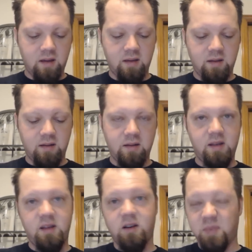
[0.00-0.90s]
And
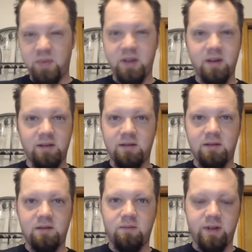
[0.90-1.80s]
it helps
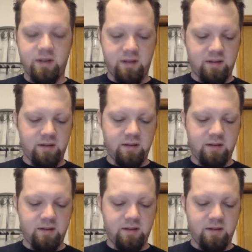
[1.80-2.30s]
because with